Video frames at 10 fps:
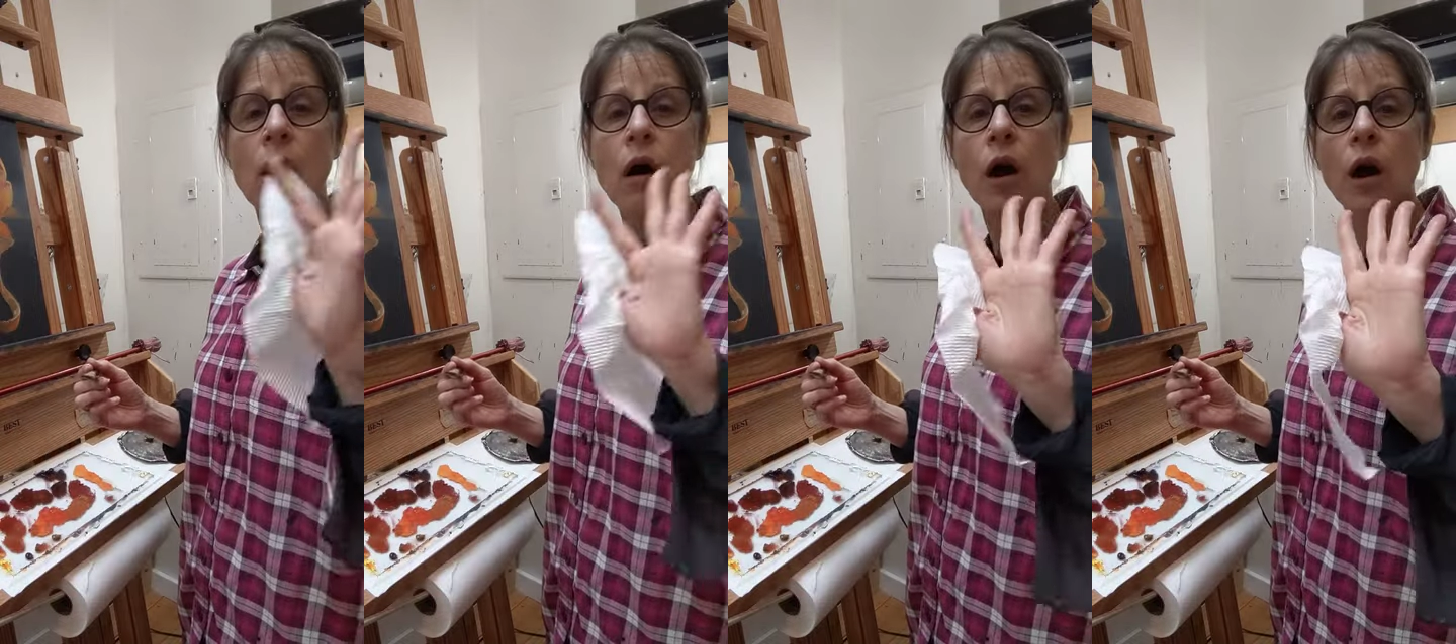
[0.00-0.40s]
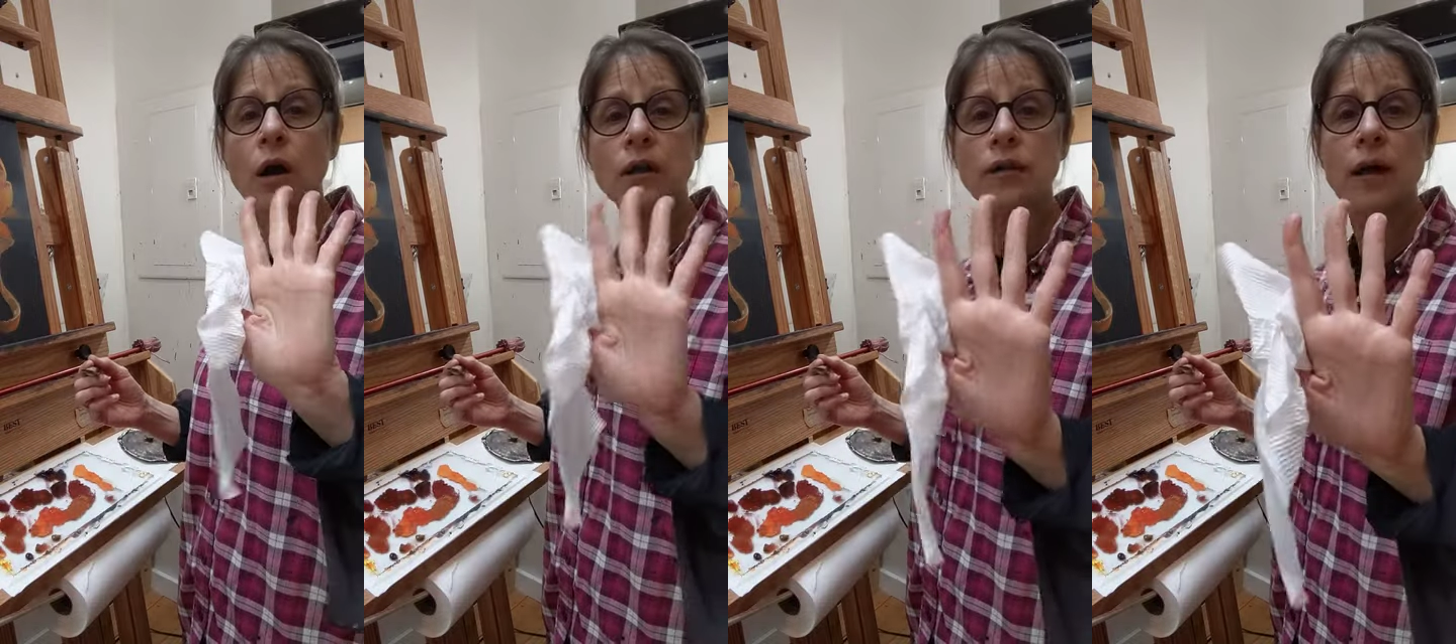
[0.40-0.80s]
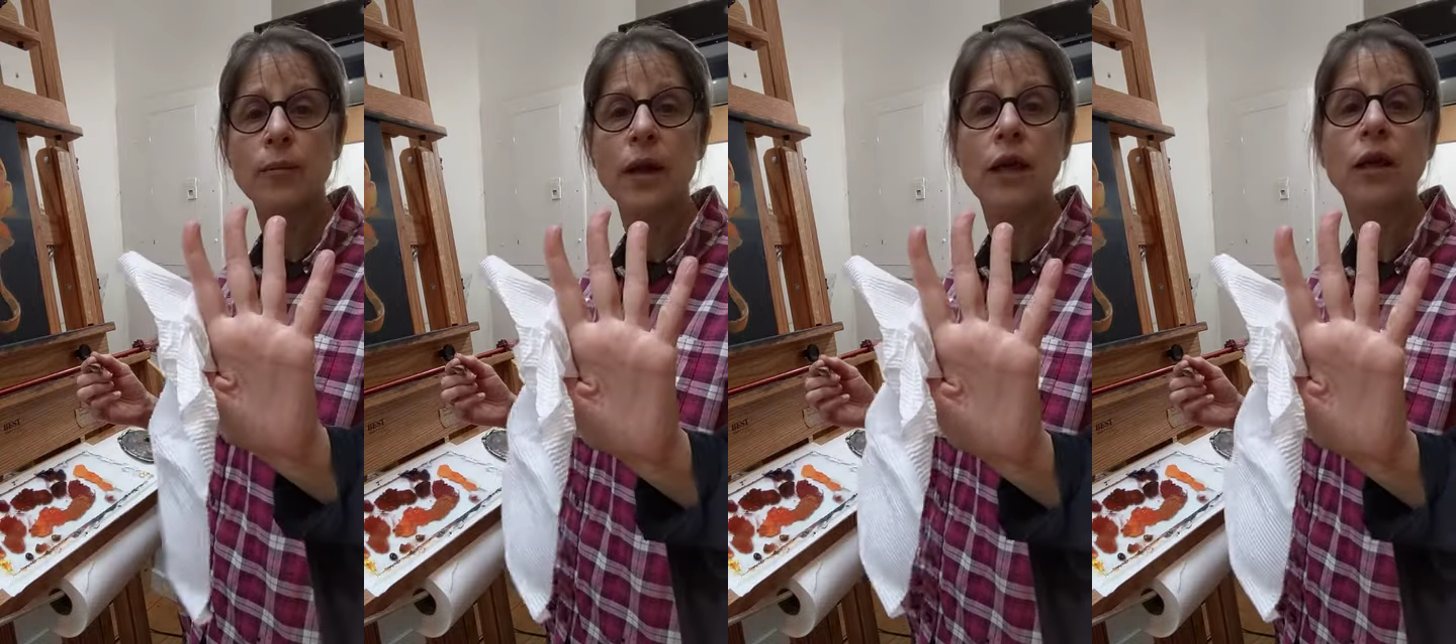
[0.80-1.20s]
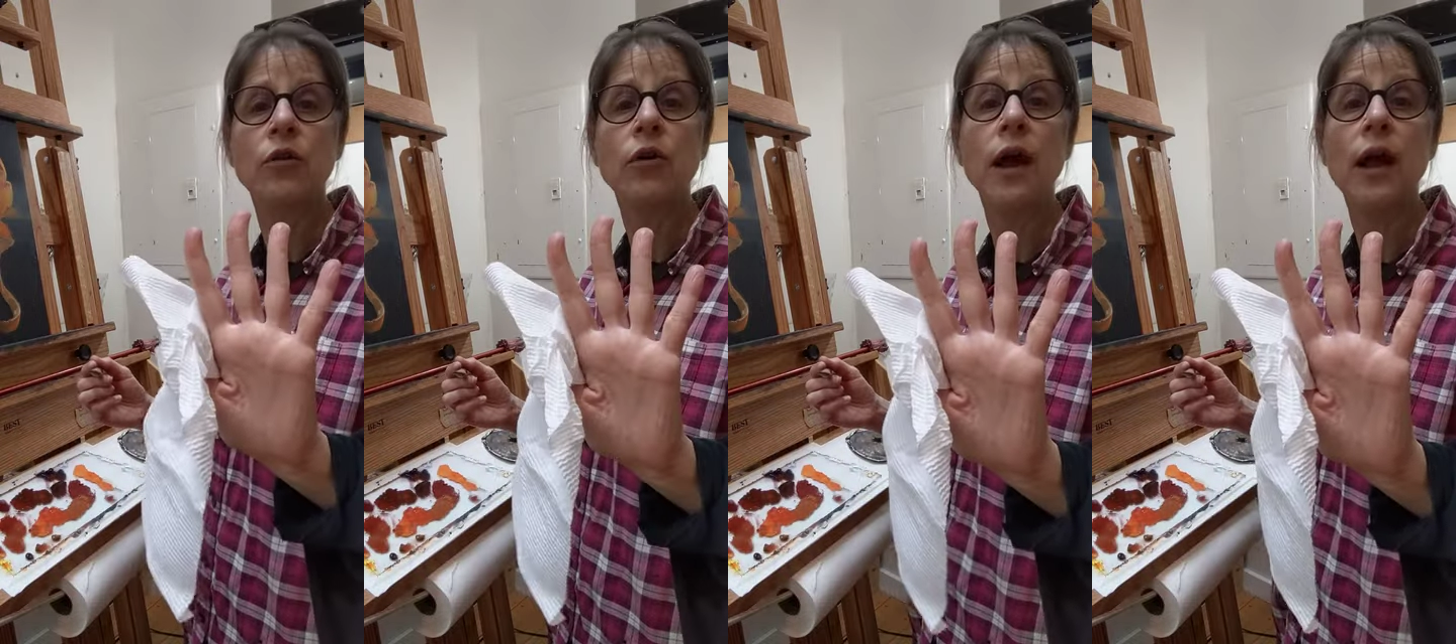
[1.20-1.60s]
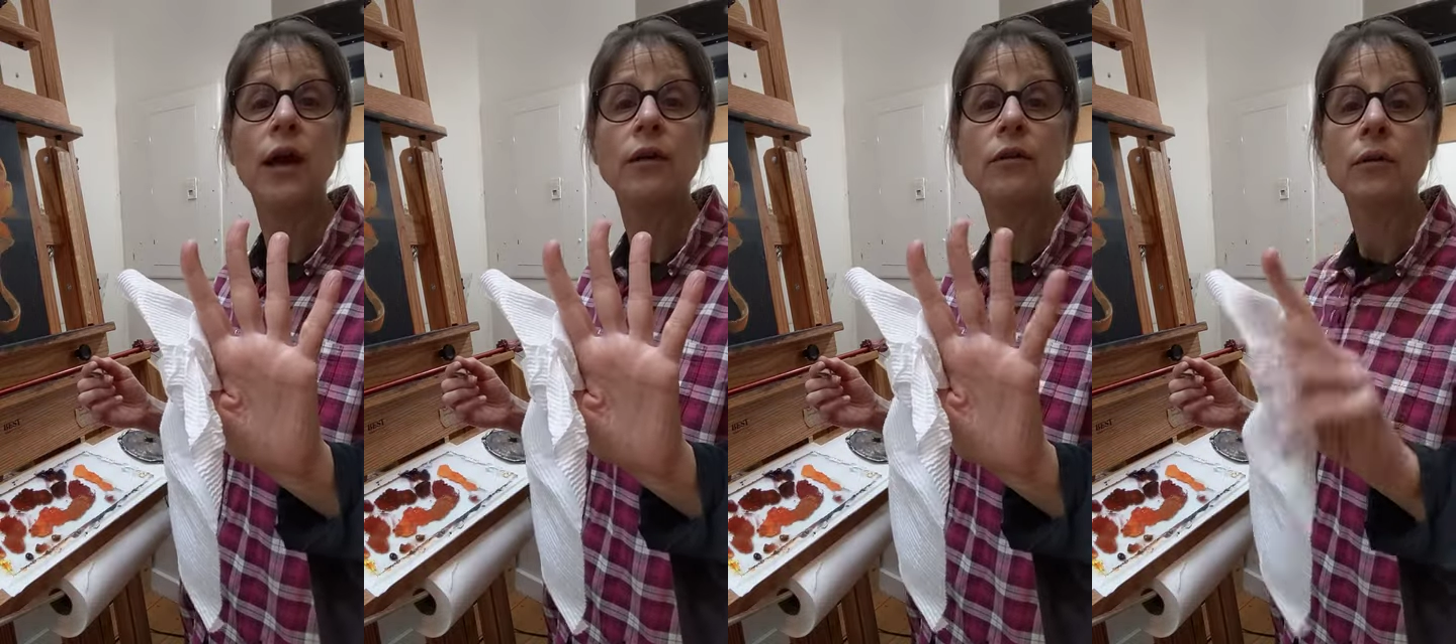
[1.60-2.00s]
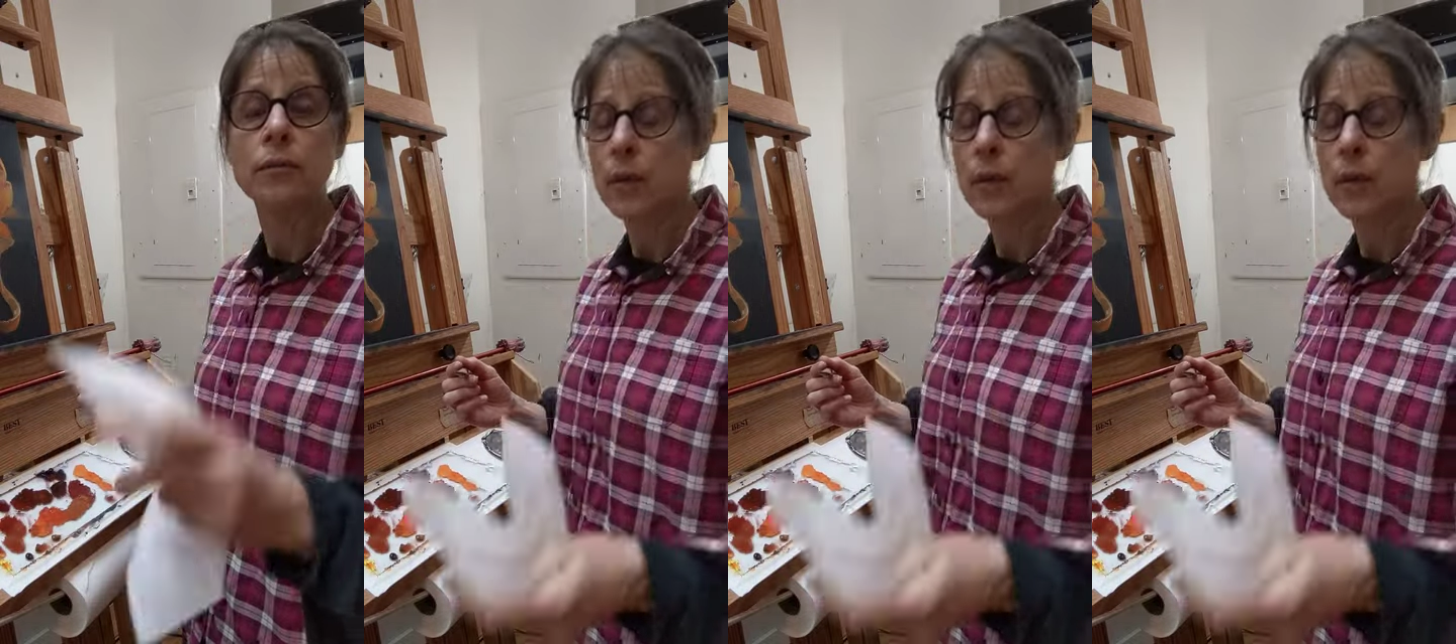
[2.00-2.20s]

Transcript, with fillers: are contaminating your hand.